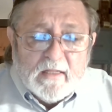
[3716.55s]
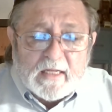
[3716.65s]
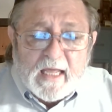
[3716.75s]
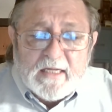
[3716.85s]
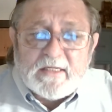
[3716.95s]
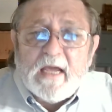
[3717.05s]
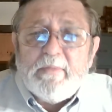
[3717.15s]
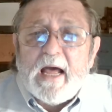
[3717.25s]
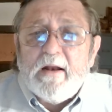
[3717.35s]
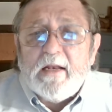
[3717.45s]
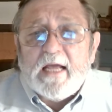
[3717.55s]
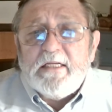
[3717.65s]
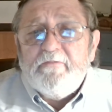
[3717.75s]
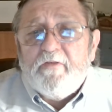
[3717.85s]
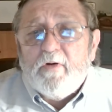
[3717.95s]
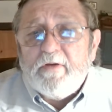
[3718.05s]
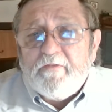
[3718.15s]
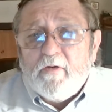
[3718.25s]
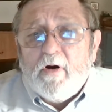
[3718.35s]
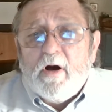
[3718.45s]
the case came down in
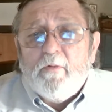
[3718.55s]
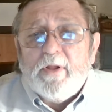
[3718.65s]
1944